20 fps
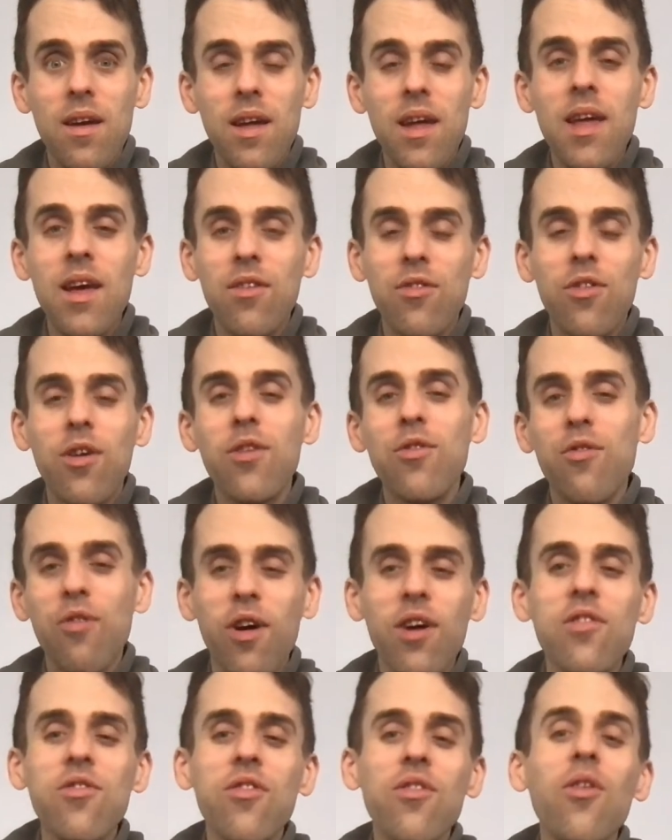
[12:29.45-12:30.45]
yeah so
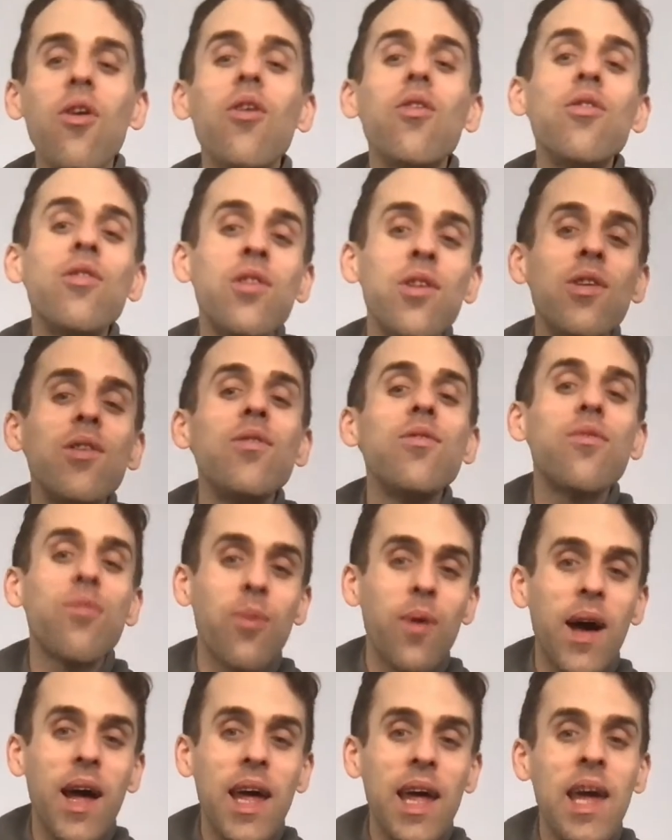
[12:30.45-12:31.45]
trying to not lose
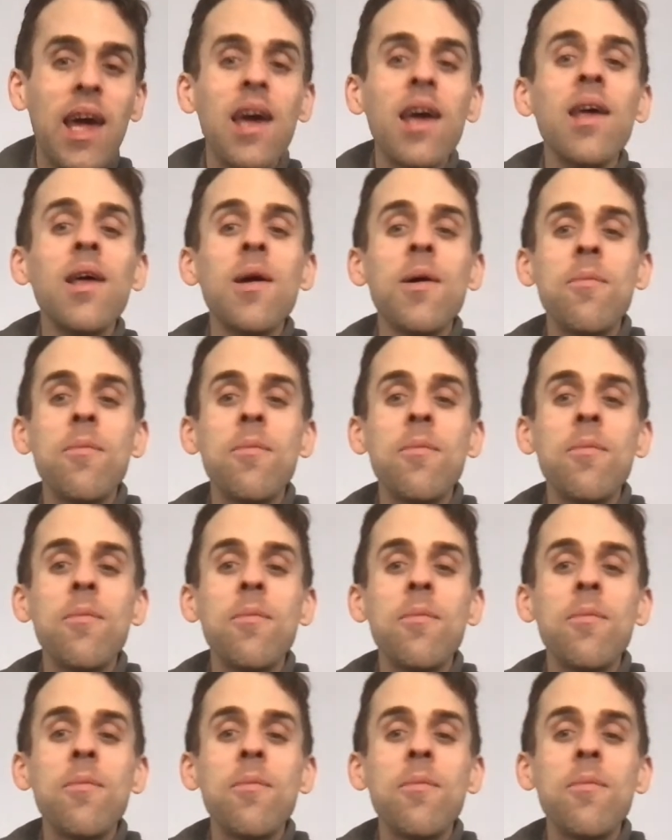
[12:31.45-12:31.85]
weight